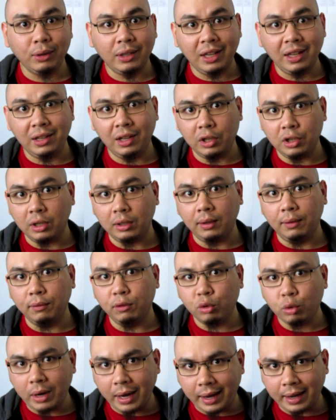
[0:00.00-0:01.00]
the initiative
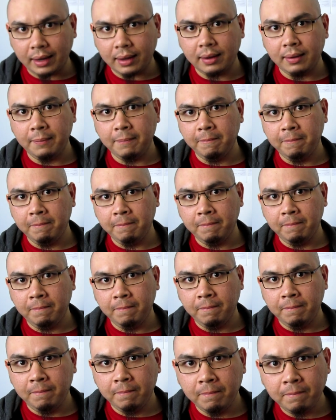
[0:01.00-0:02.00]
track.
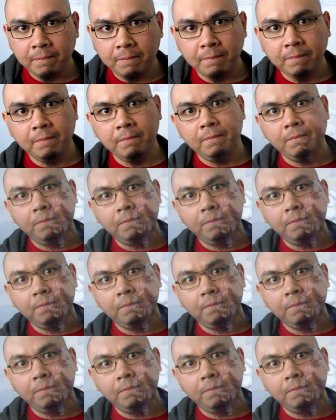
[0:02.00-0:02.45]
This